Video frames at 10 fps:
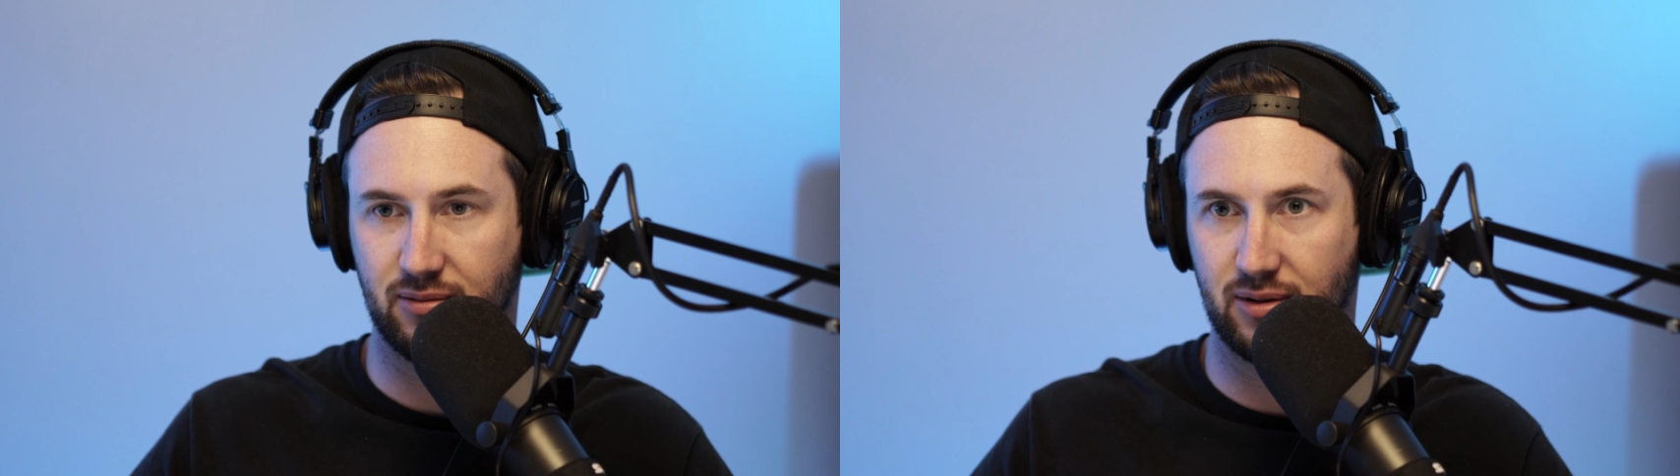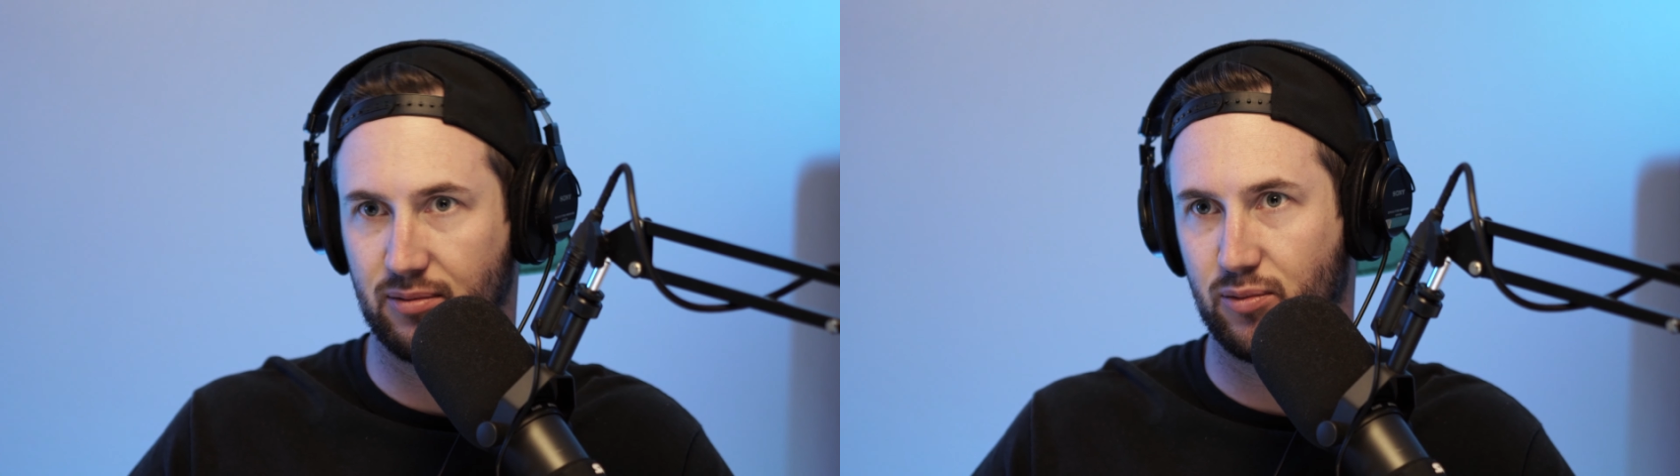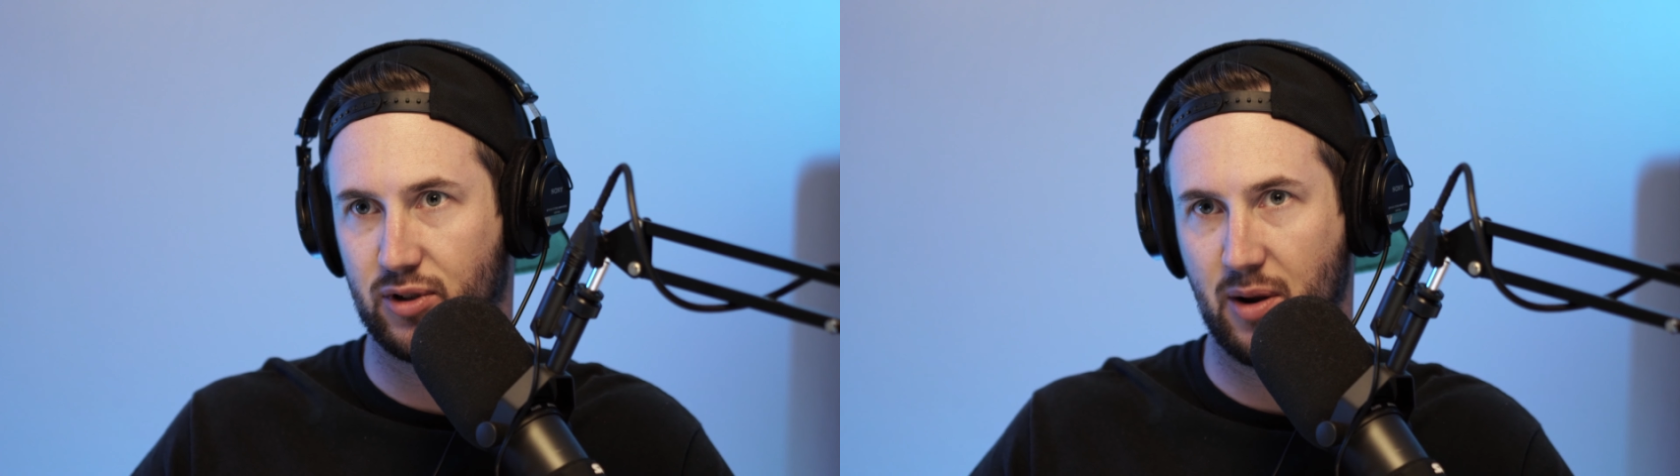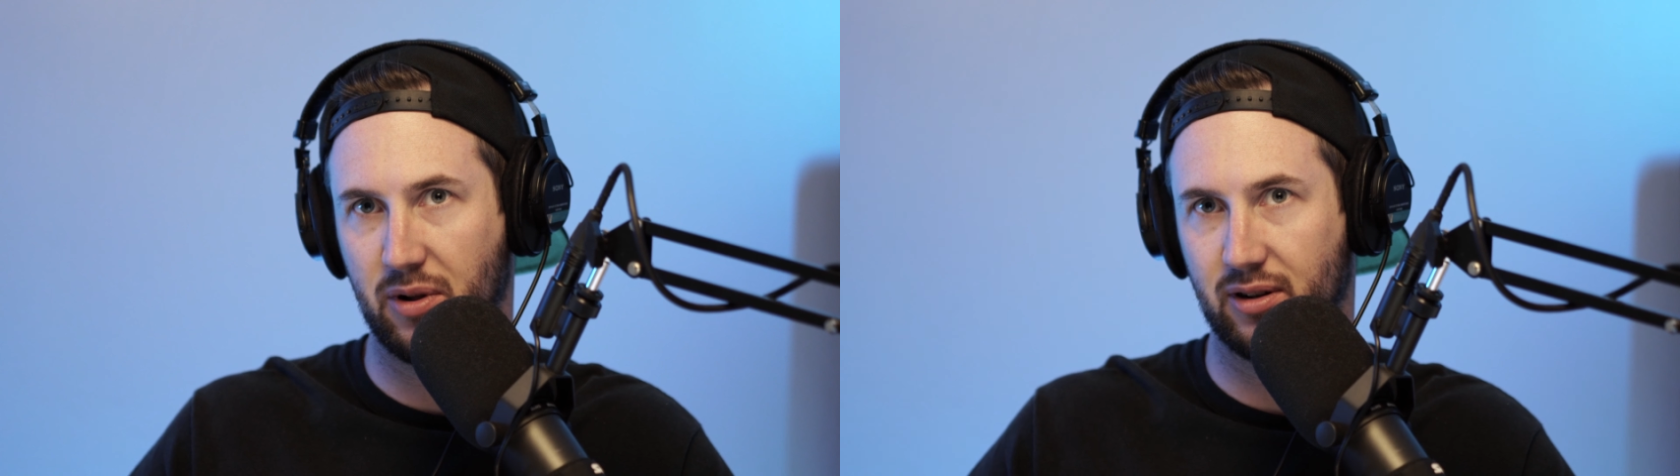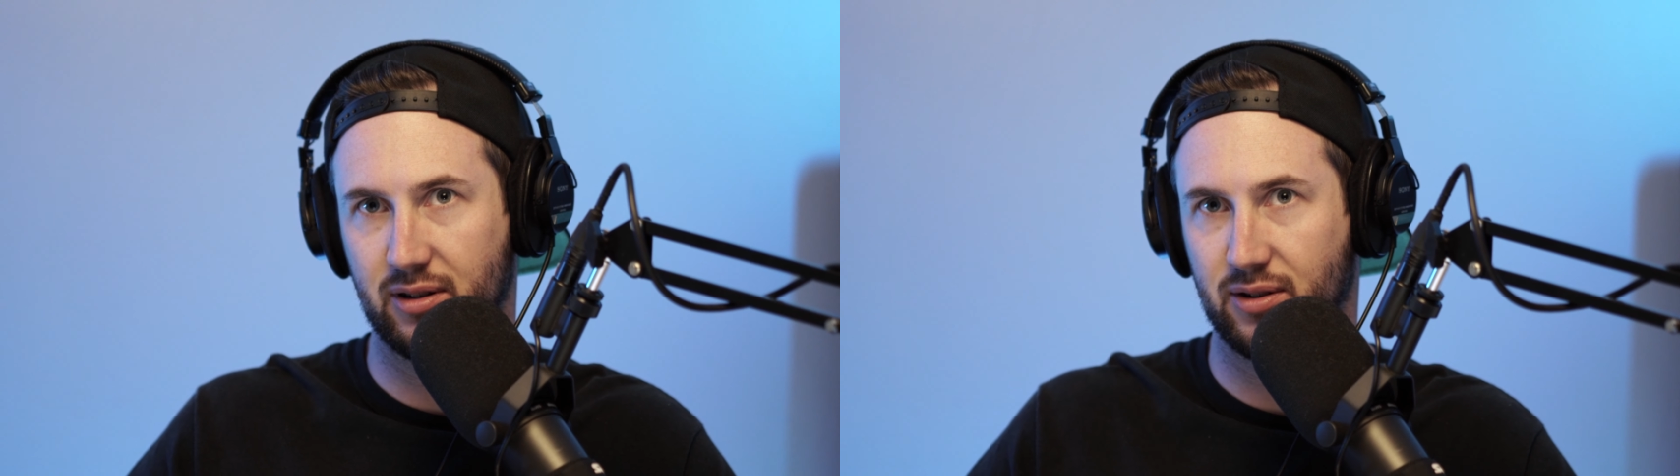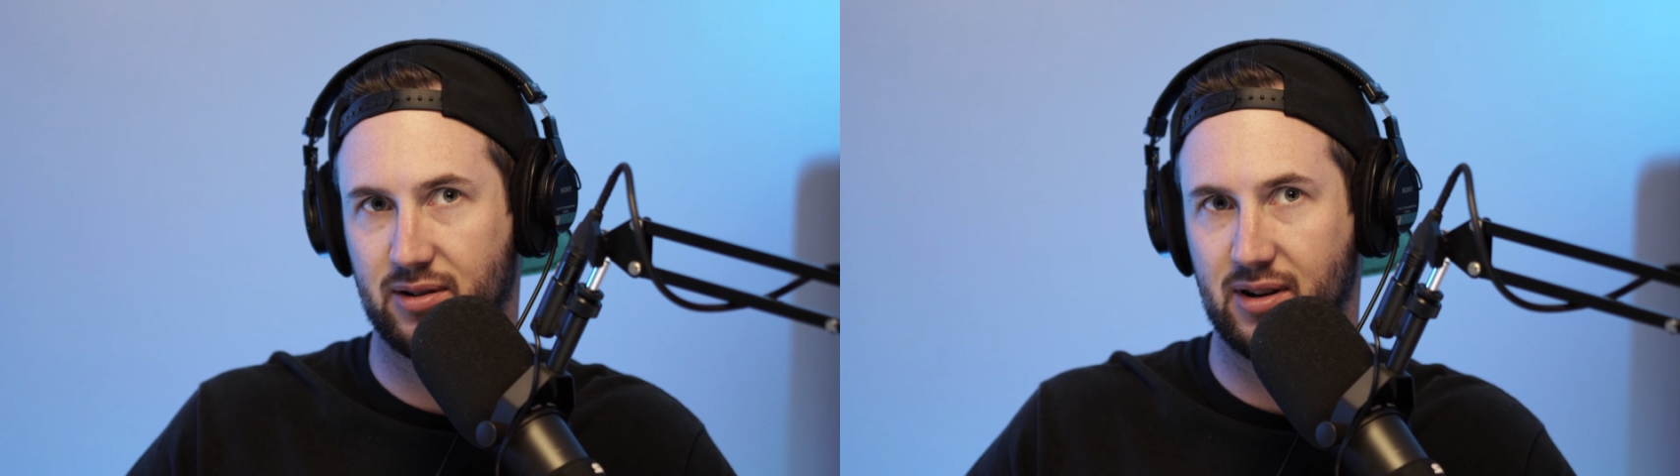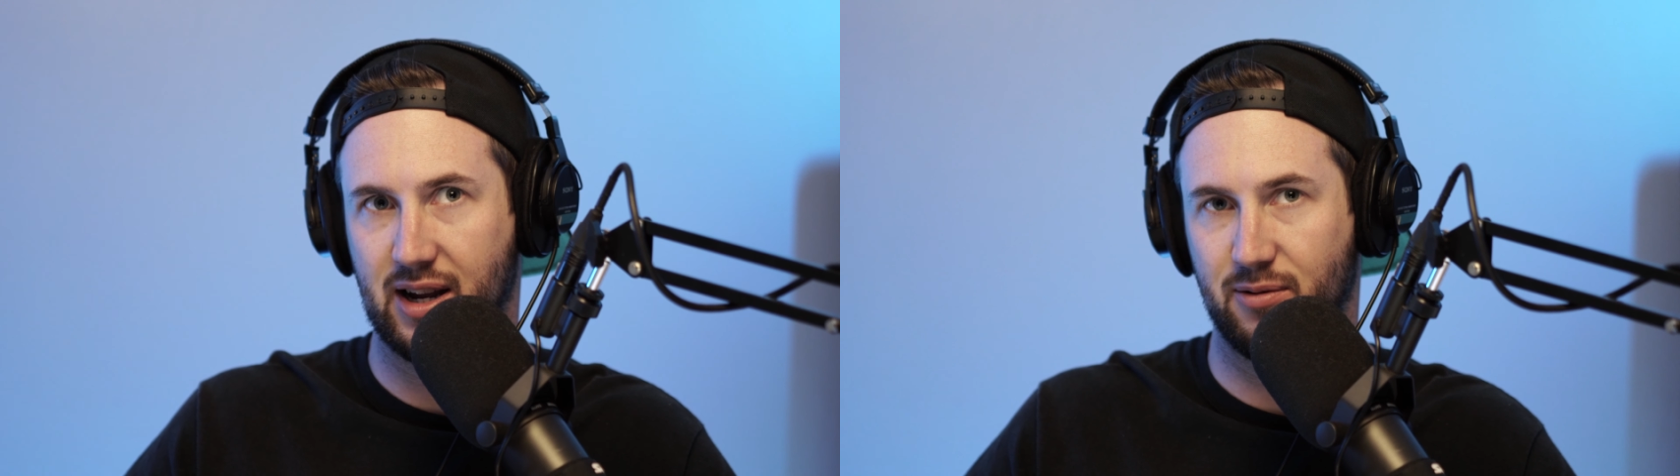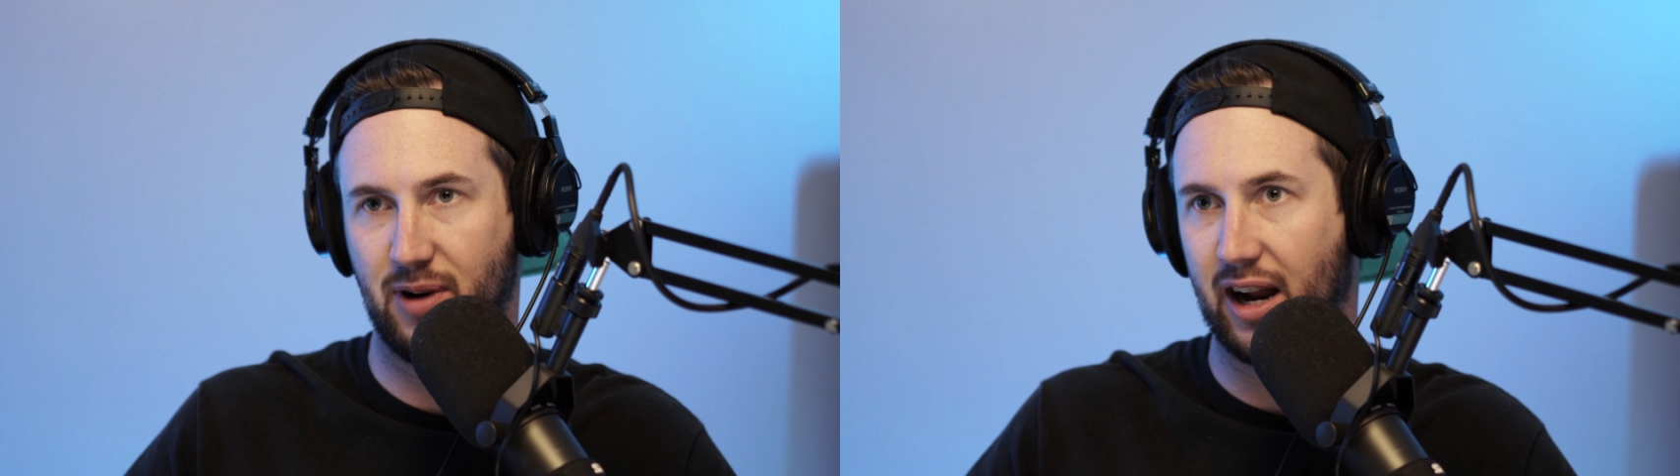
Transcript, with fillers: you typically just hit